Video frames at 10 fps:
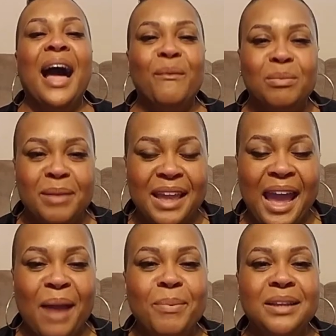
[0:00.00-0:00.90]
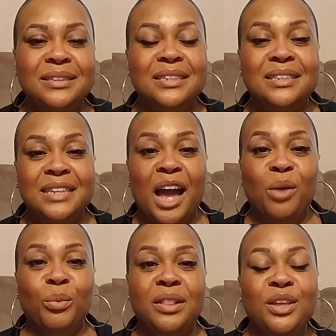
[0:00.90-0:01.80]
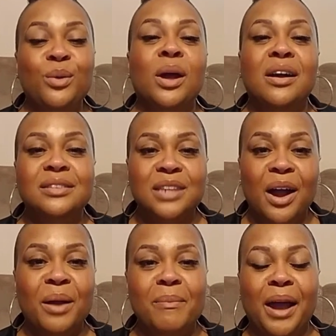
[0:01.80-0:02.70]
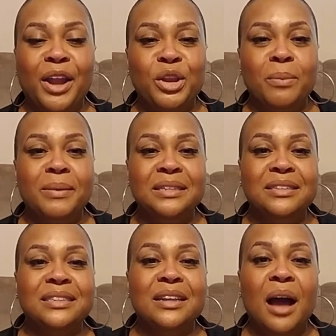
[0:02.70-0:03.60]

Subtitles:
I would be happy to sit down with you, talk about your business,